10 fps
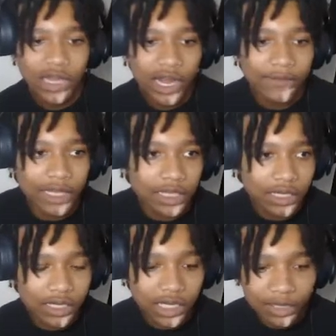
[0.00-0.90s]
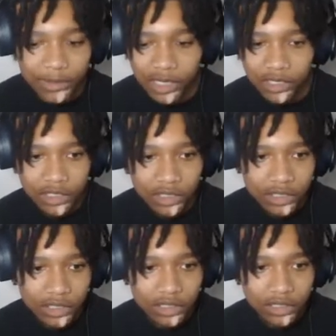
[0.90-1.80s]
not even hitting the nigga, bro.
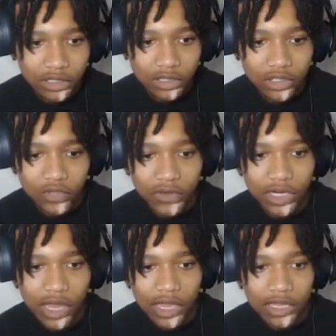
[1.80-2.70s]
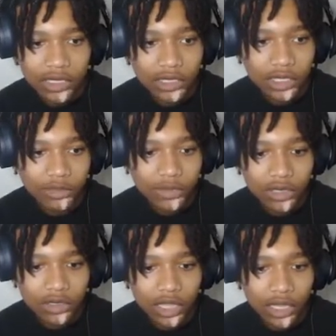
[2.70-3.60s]
Screen not hitting the nigga,
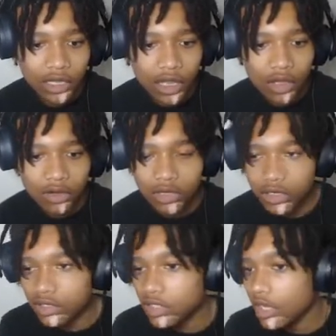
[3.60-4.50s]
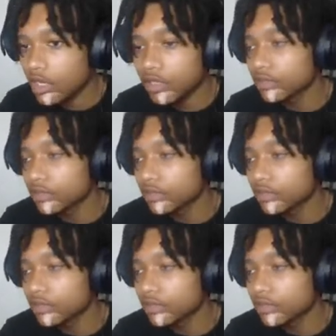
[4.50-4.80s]
bro. Like, I don't know, chat.